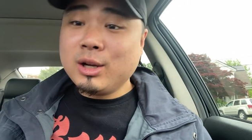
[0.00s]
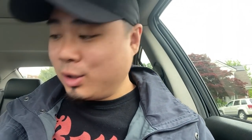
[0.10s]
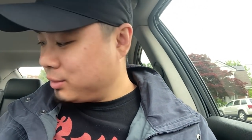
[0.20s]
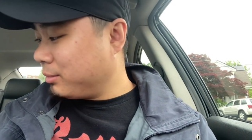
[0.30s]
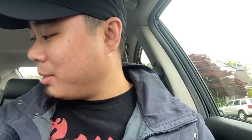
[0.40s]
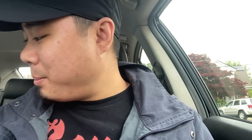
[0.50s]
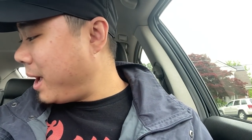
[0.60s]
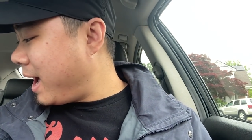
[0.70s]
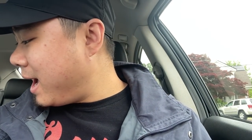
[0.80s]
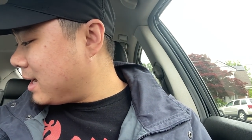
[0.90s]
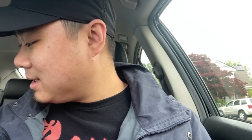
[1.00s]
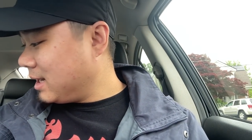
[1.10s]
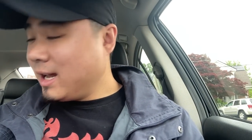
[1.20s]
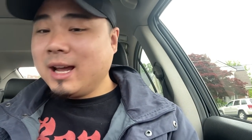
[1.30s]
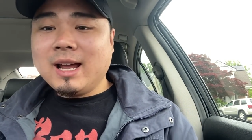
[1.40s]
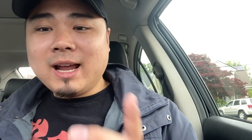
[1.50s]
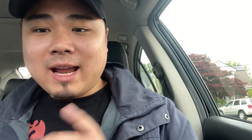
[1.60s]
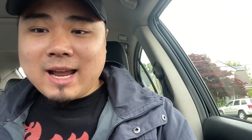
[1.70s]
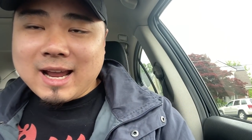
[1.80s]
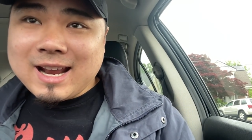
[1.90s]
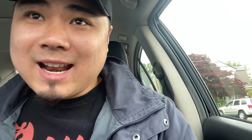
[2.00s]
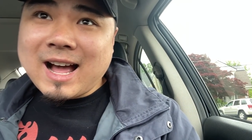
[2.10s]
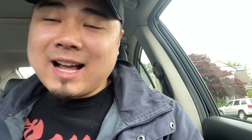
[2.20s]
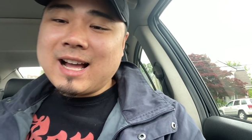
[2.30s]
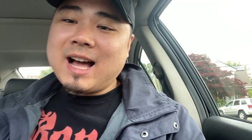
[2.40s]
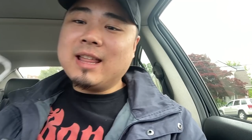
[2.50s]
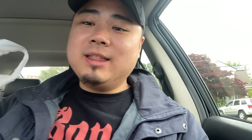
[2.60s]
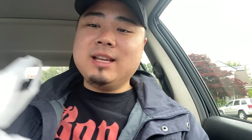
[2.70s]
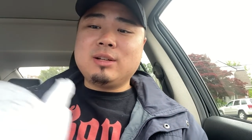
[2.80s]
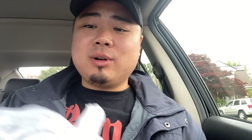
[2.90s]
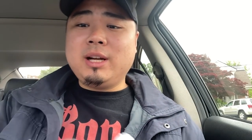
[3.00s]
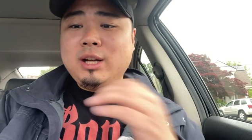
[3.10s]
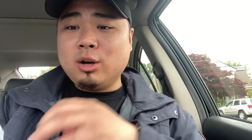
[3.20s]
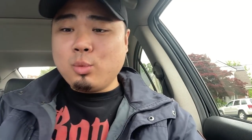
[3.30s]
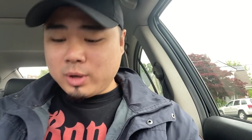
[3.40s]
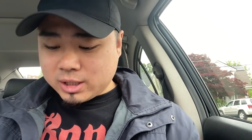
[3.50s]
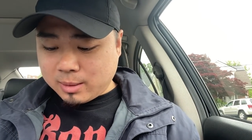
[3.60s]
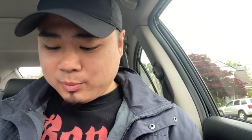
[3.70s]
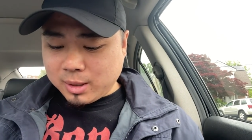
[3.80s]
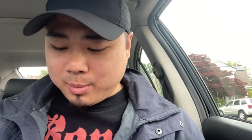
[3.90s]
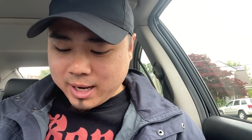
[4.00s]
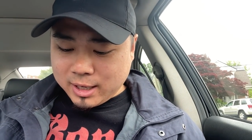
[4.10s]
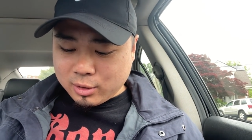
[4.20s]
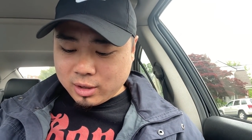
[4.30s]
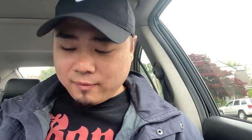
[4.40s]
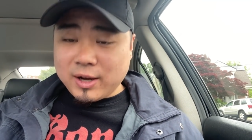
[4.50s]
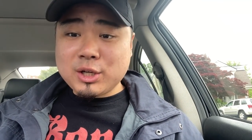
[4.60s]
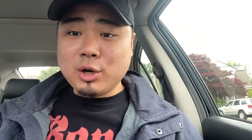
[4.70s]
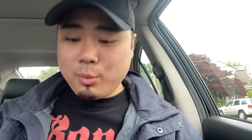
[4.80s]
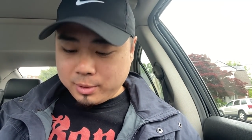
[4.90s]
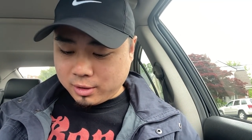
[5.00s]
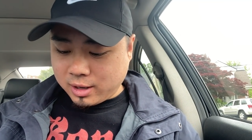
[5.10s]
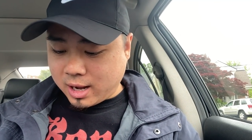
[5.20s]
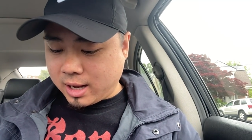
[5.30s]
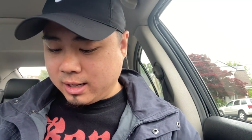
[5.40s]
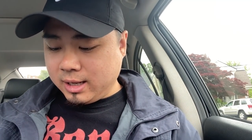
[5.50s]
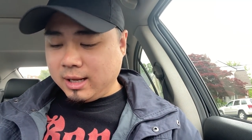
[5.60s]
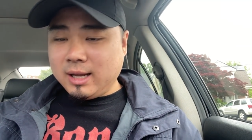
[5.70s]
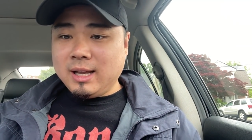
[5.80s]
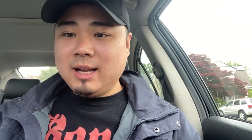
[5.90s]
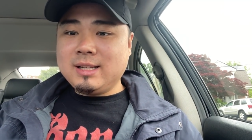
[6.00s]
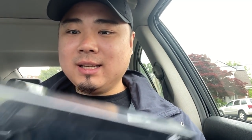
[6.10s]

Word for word: Ghosts from the Past and i got this right here which i'm debating on if i should open or not it